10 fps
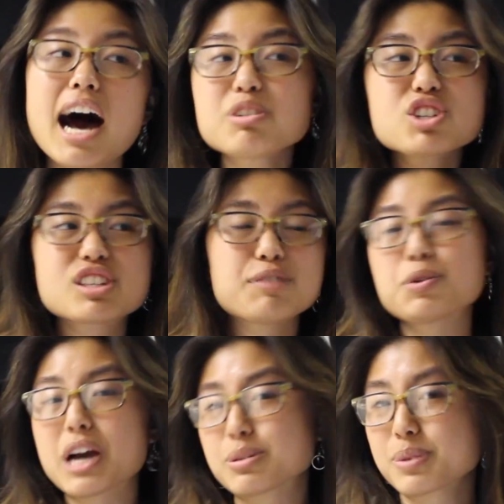I'll just leave
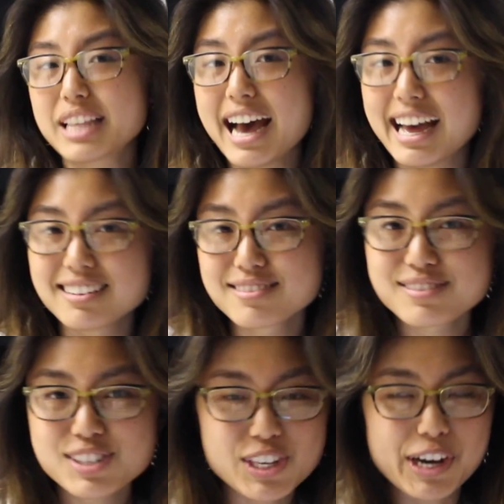you guys with that.
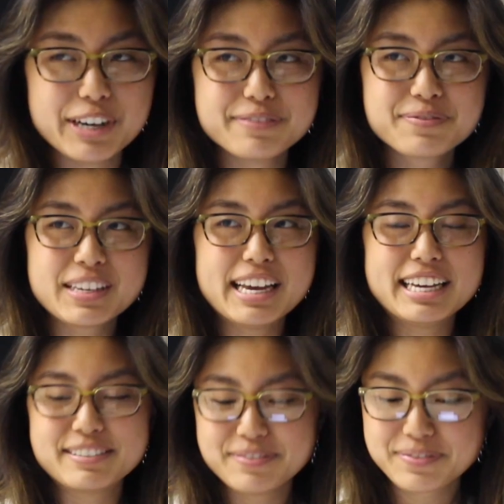So
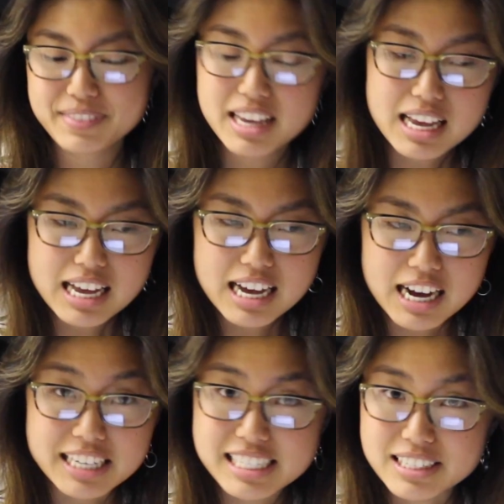
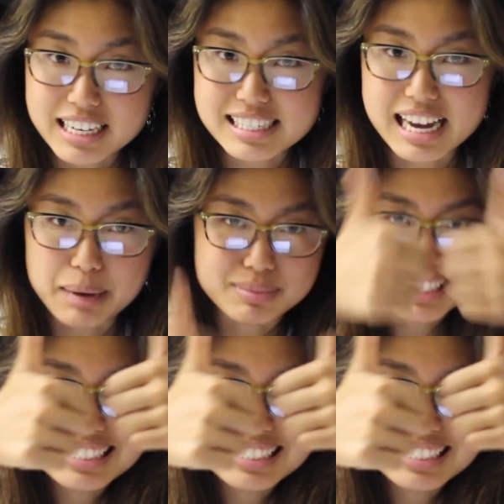until next time.